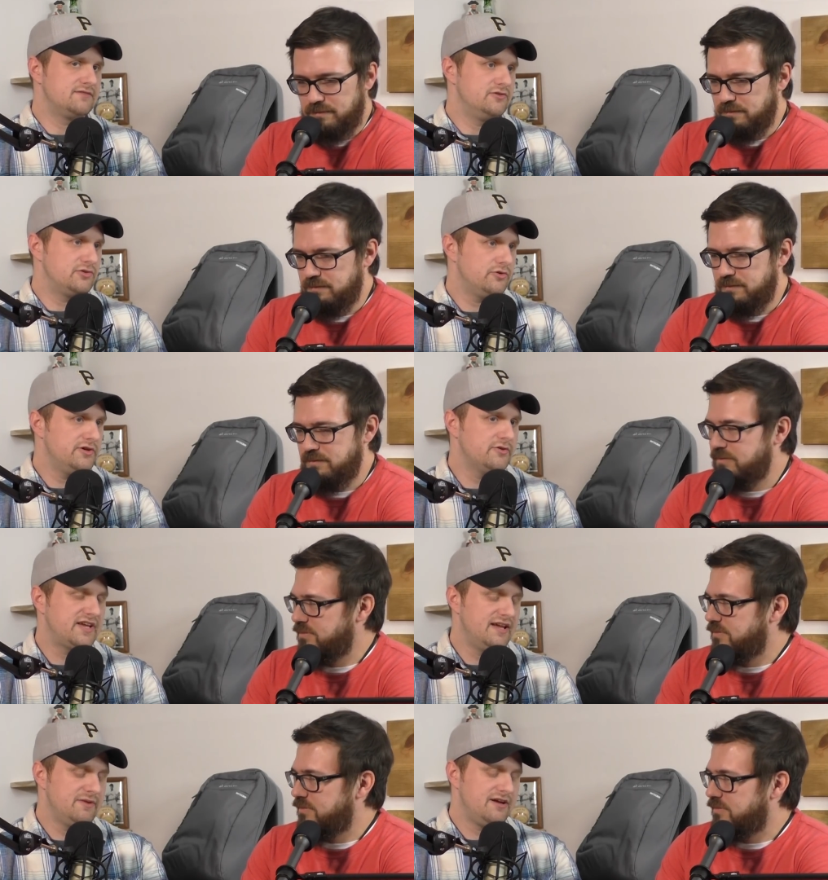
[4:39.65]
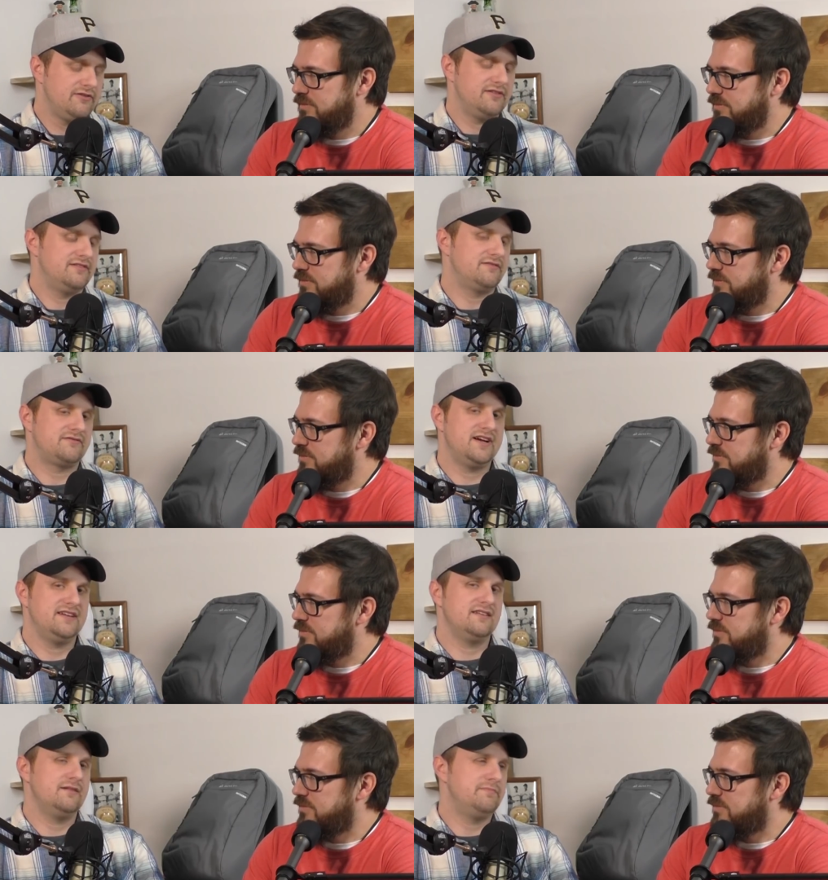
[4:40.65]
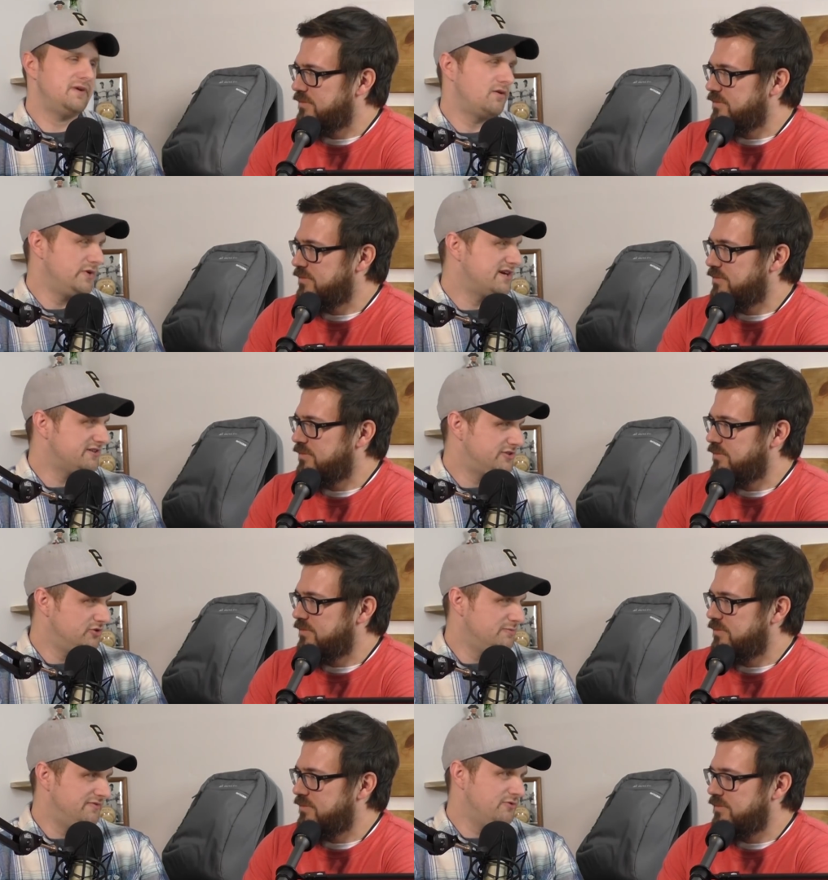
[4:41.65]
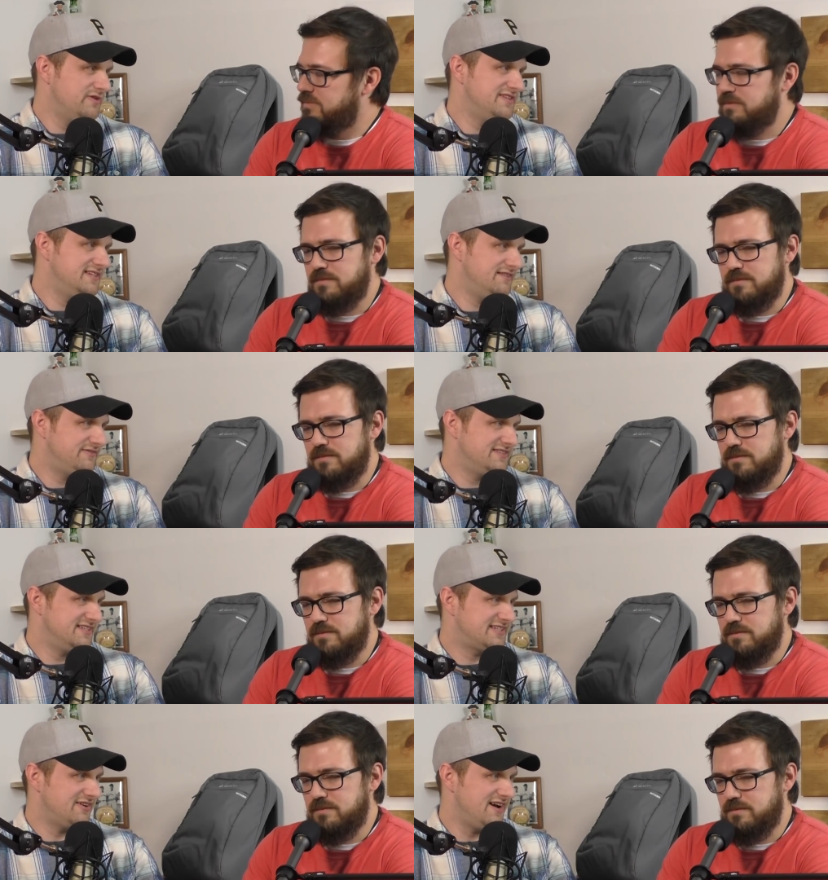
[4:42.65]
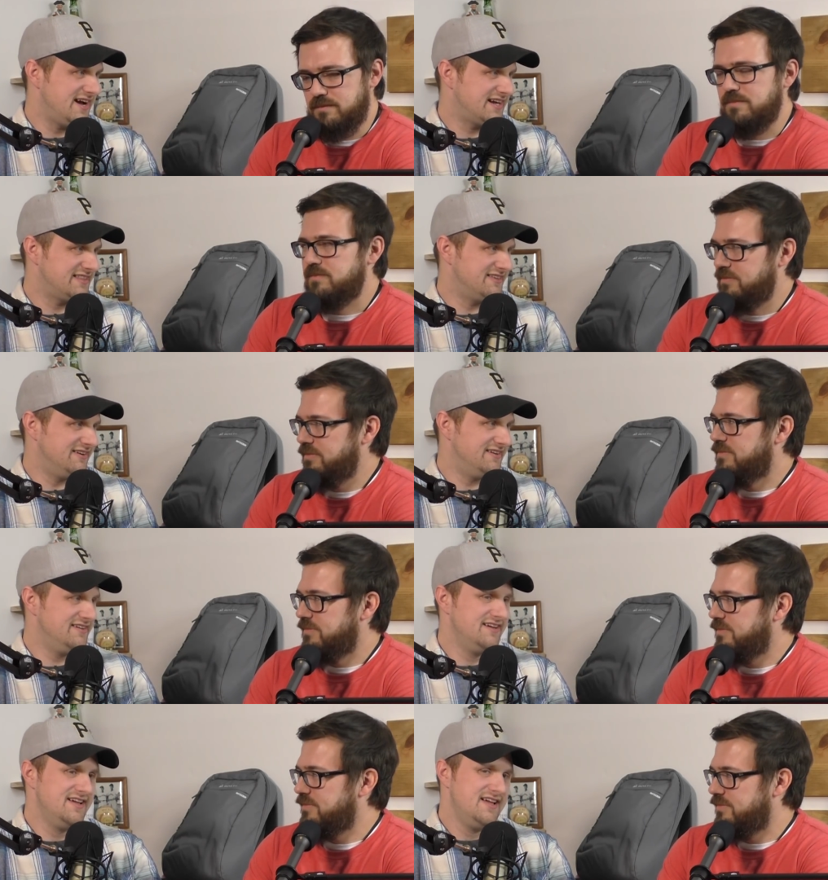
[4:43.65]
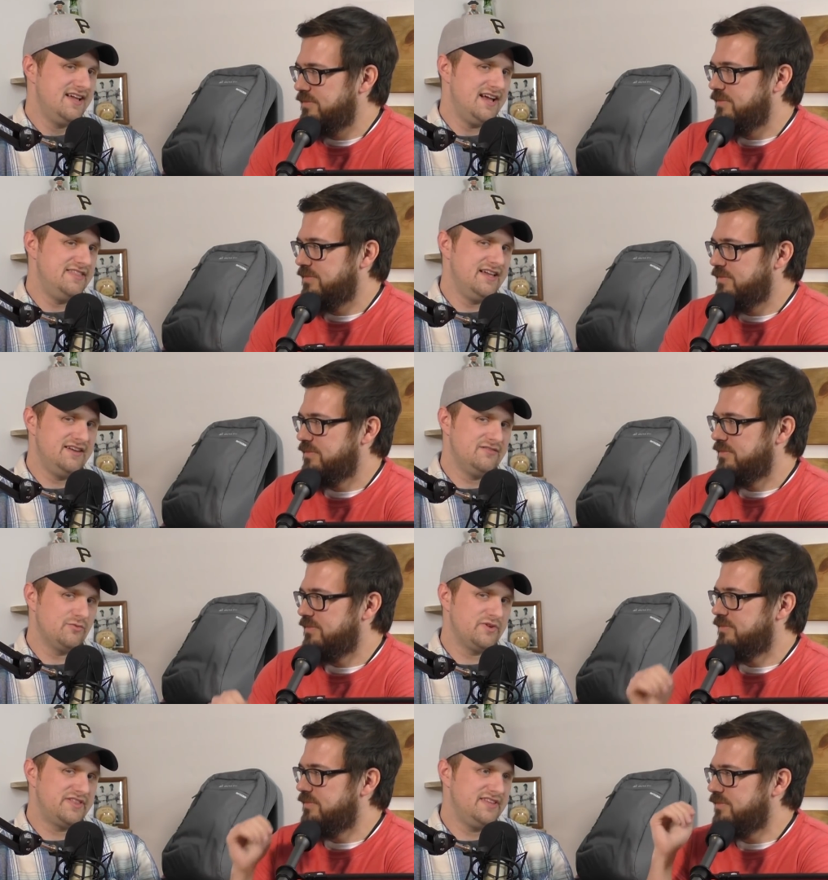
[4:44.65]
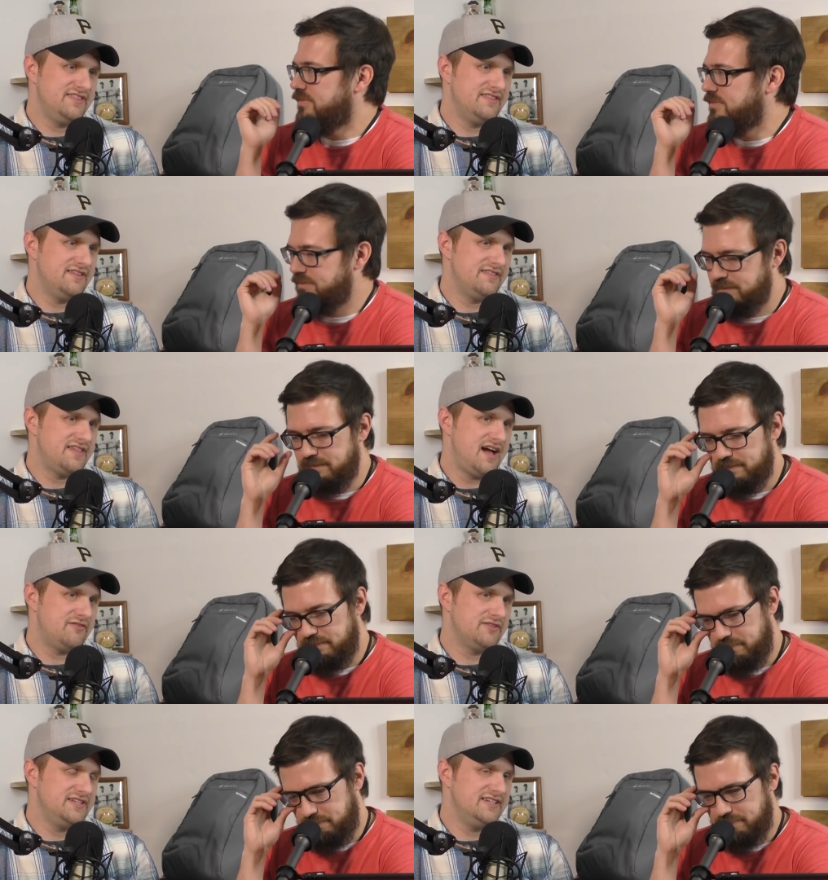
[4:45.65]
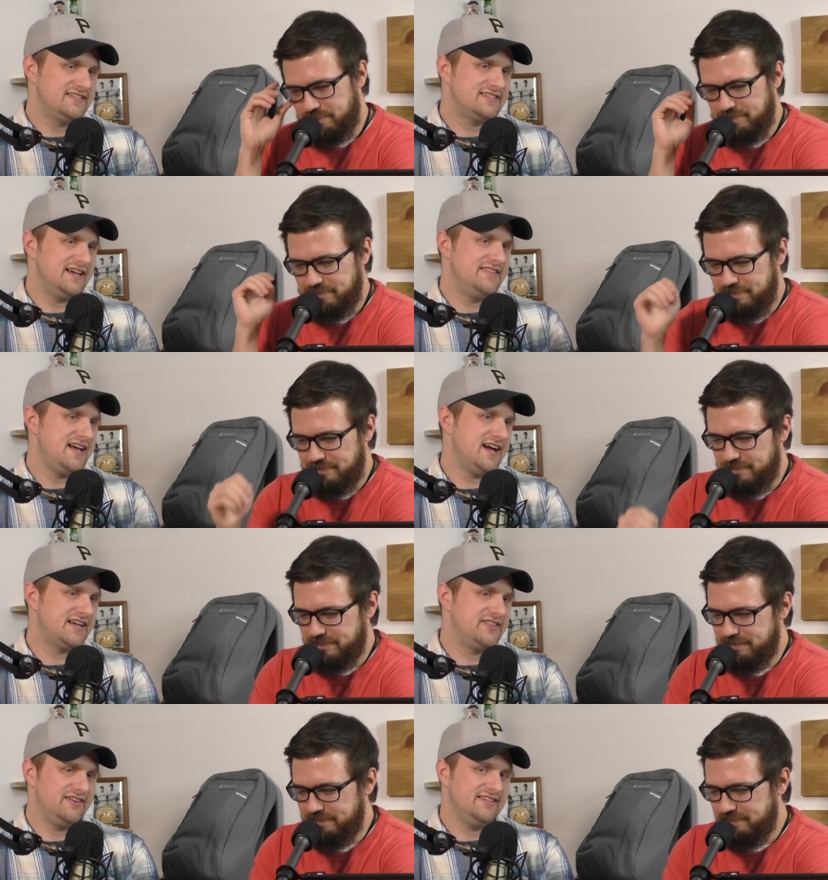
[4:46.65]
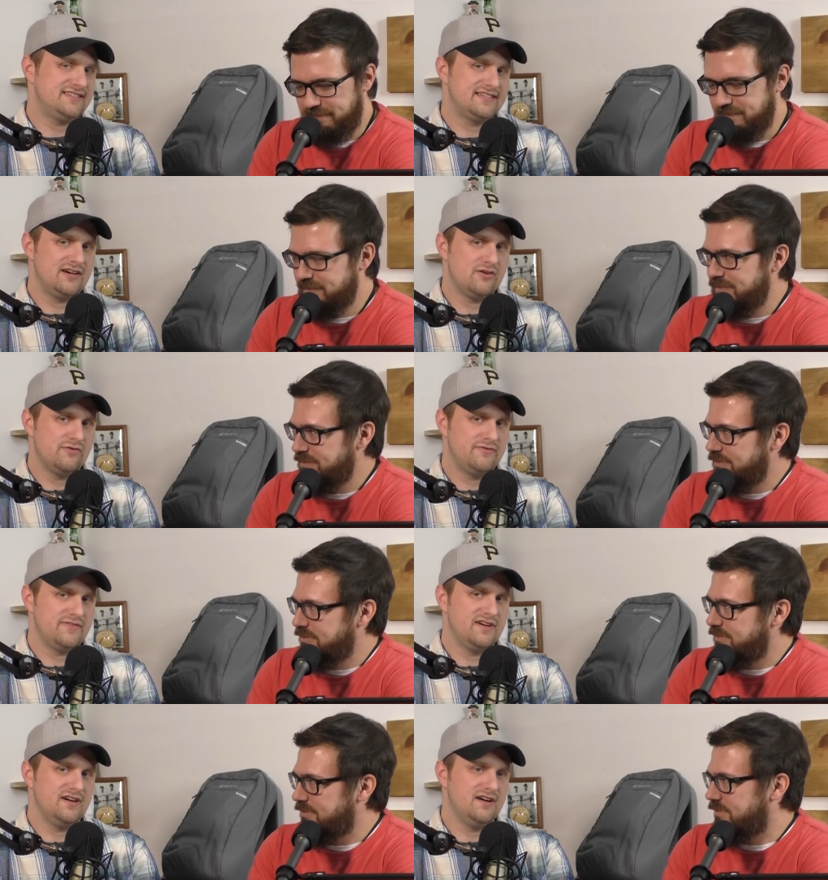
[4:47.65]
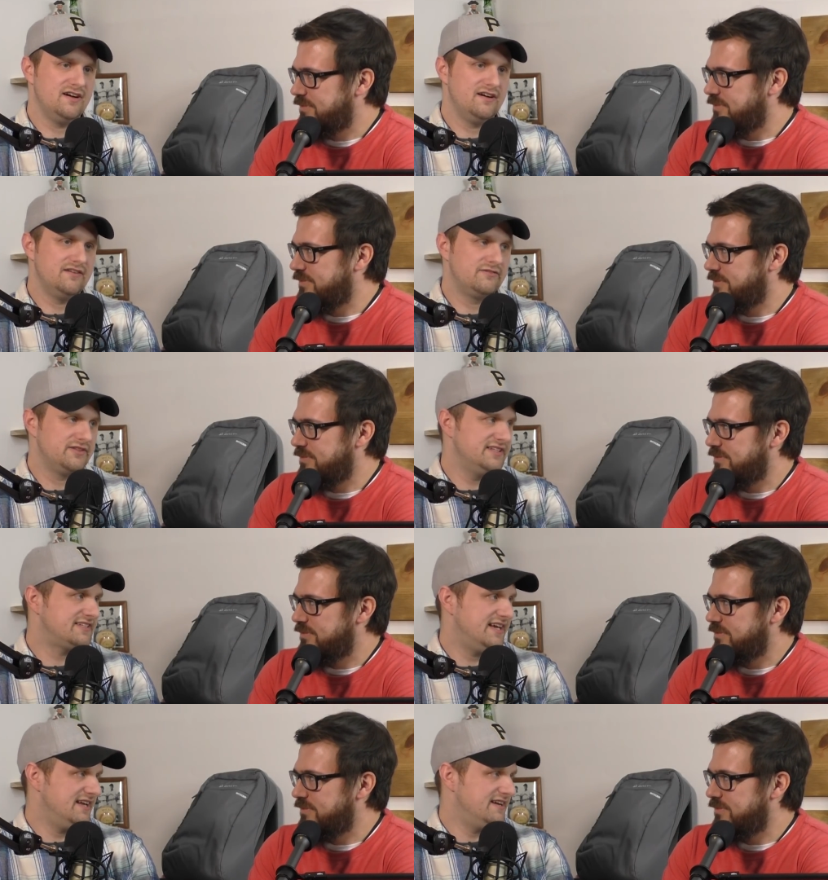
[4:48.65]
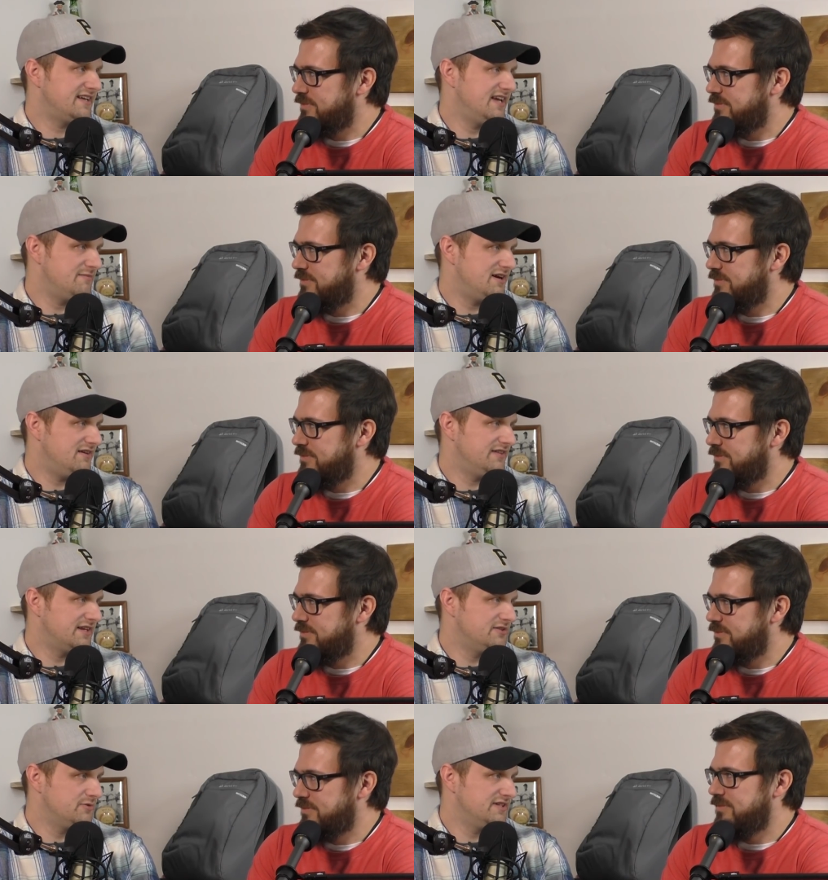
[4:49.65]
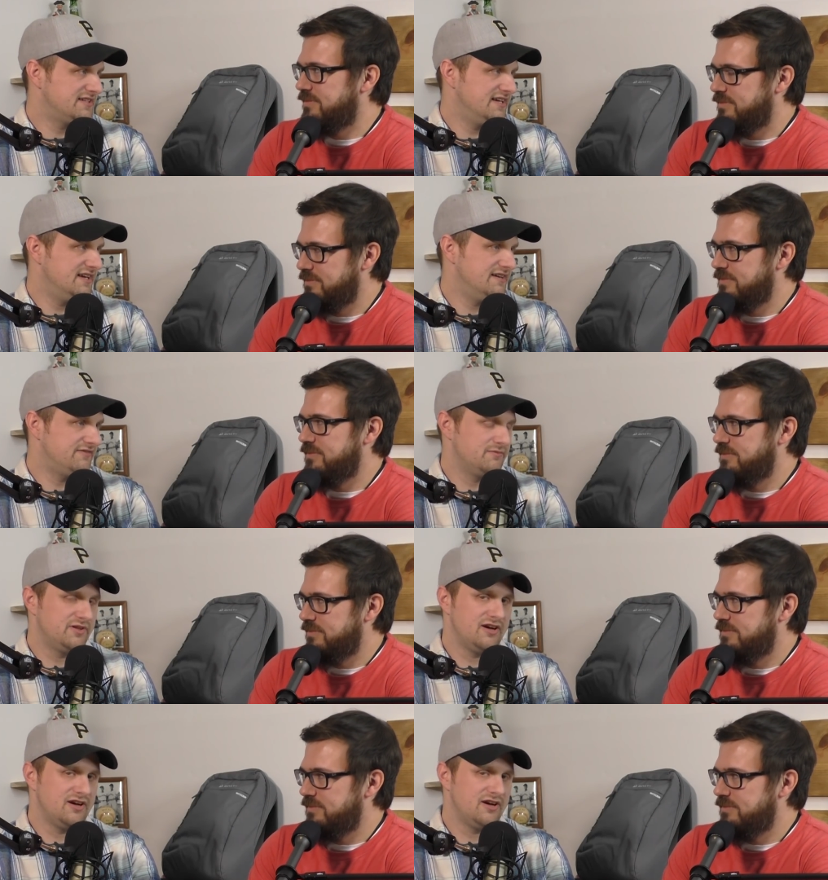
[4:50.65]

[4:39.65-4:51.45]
Speaker 1: tutorial came out right about a week or two before the San Francisco hackathon. And then within that release and the hackathon itself, a release candidate came out, like a new release candidate from